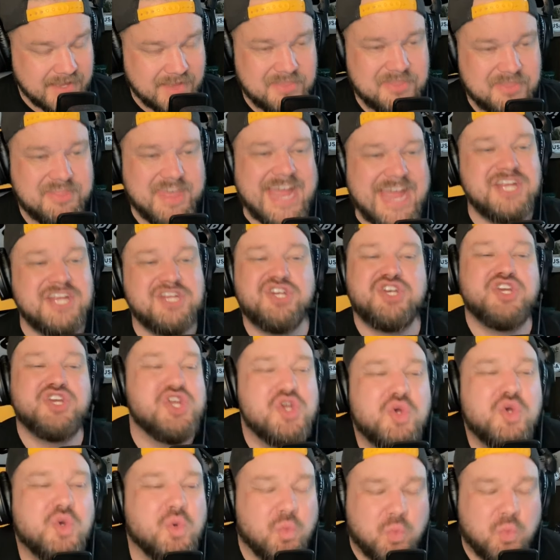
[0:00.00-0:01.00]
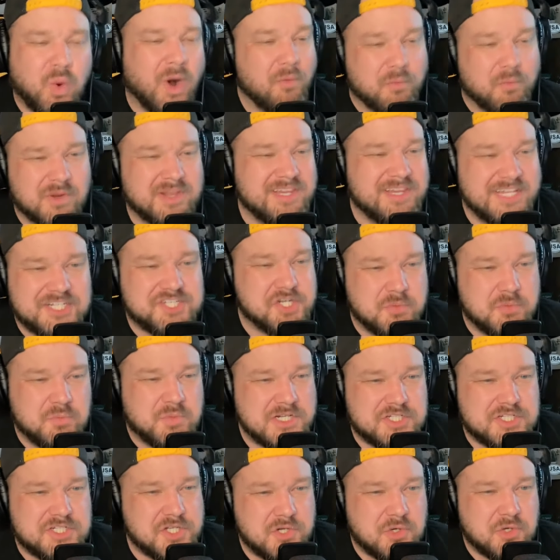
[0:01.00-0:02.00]
They knew what religion
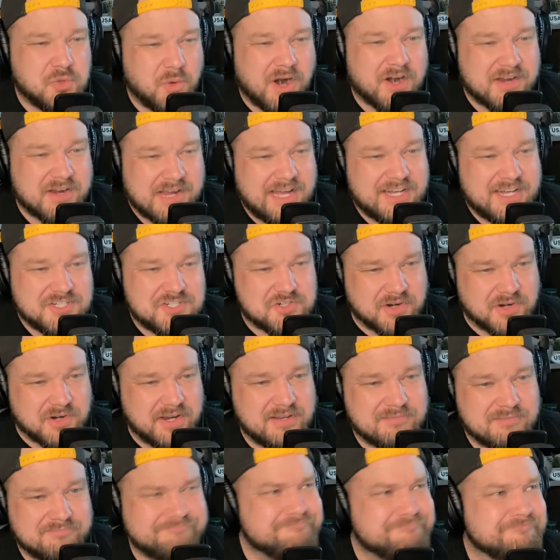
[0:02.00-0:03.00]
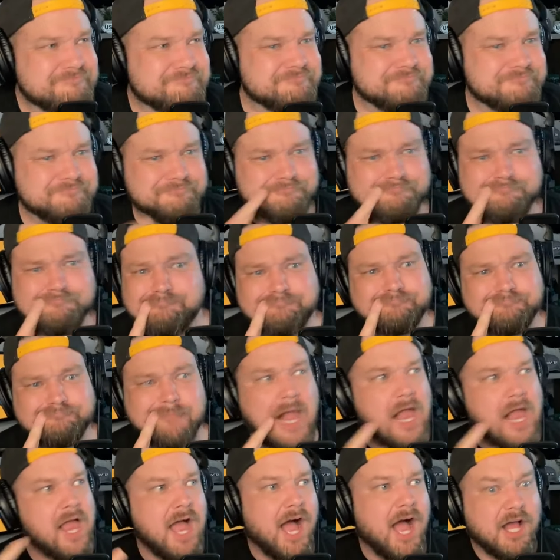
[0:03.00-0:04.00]
would do to our country.
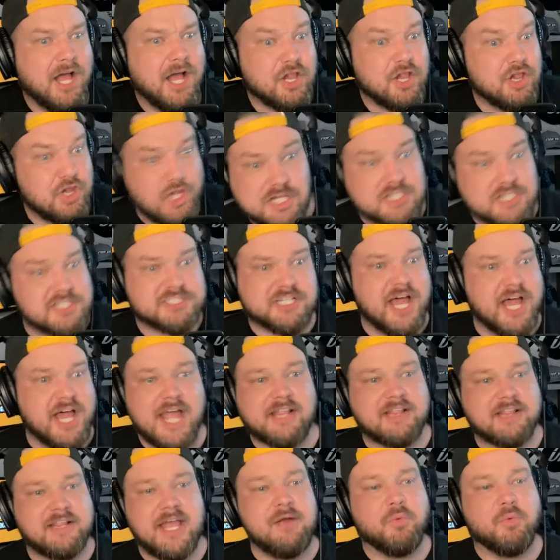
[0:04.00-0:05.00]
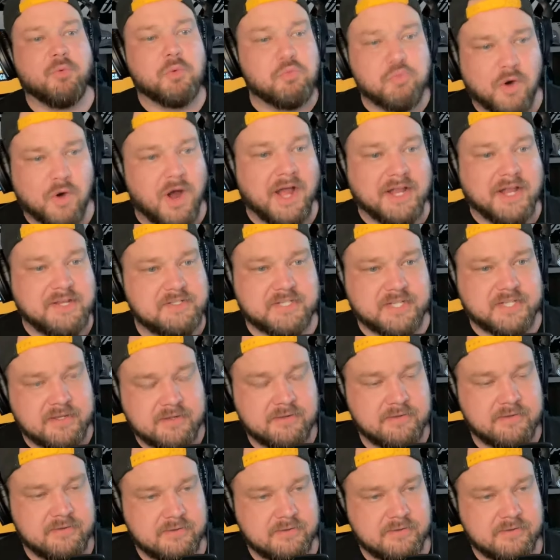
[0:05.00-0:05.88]
Looks like they were right.